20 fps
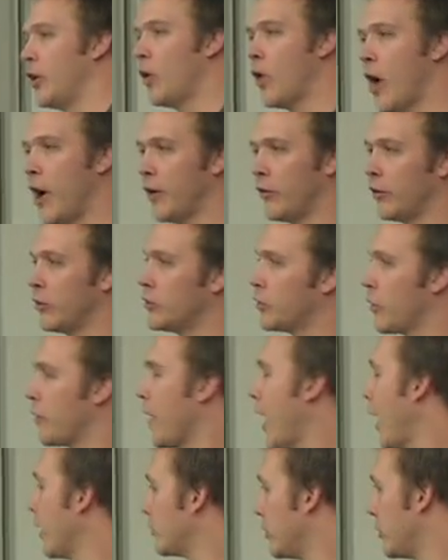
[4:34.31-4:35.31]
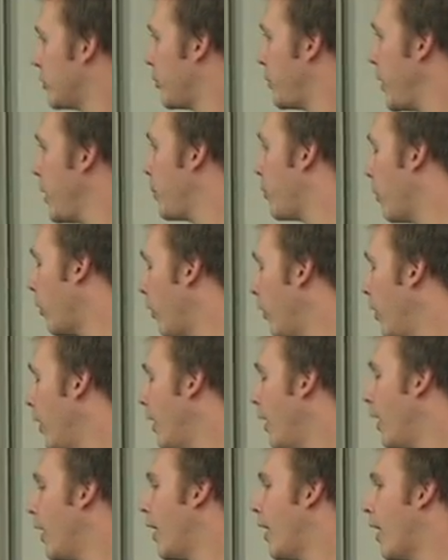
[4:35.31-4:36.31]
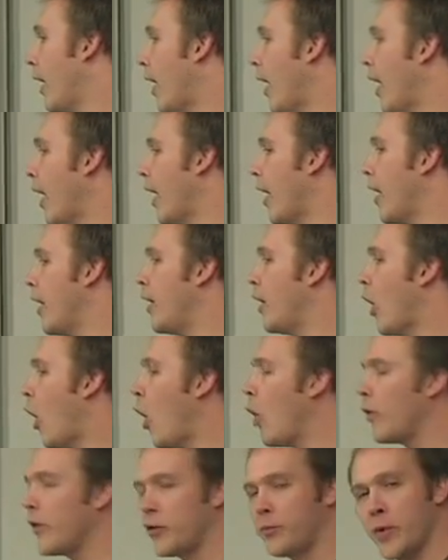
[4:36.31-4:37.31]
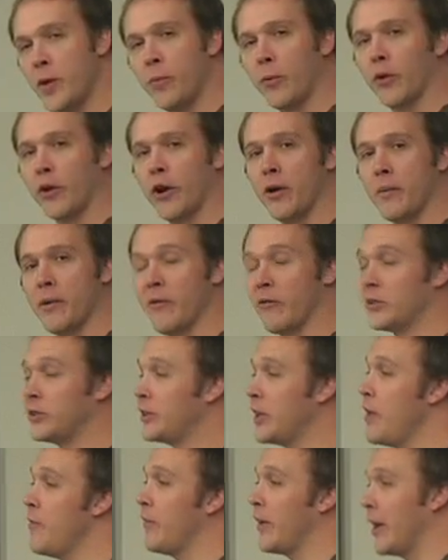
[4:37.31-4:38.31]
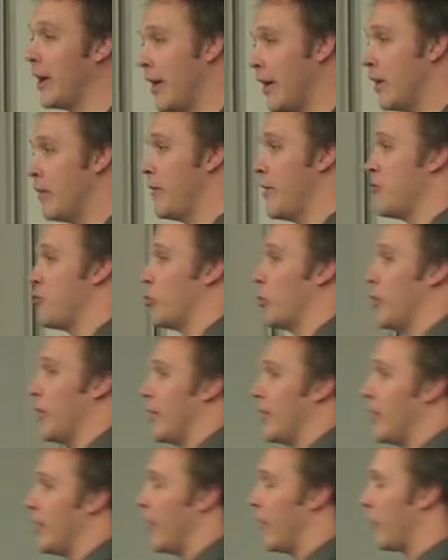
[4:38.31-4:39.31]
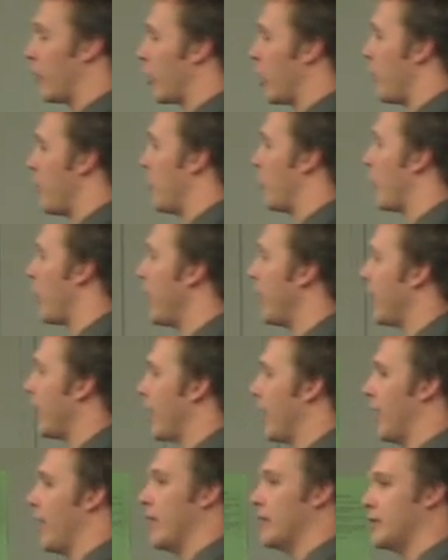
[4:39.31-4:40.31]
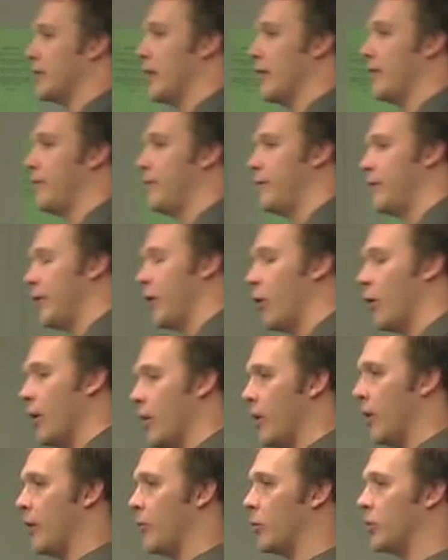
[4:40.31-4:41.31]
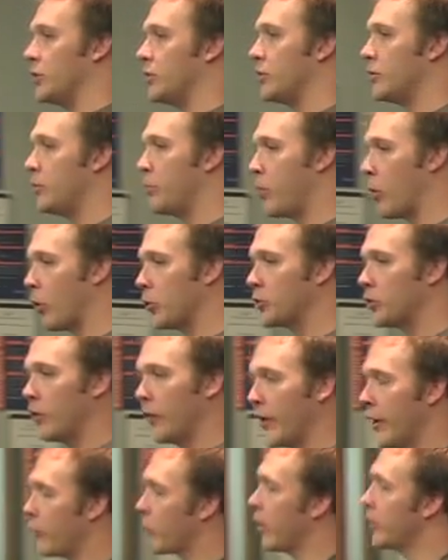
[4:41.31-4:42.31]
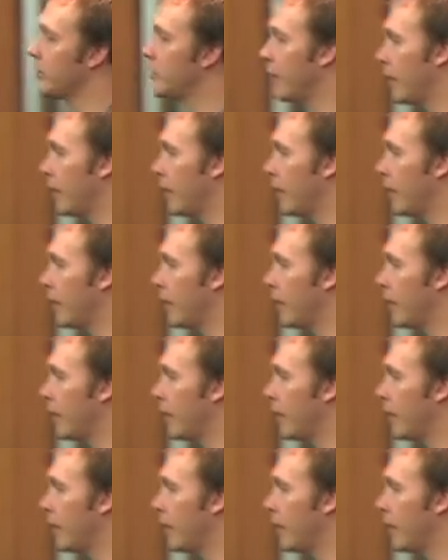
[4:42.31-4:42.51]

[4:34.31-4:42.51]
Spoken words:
hundreds or thousands of people, all these people are going to be receiving it individually. And they're going to be reading it as if it was personally addressed to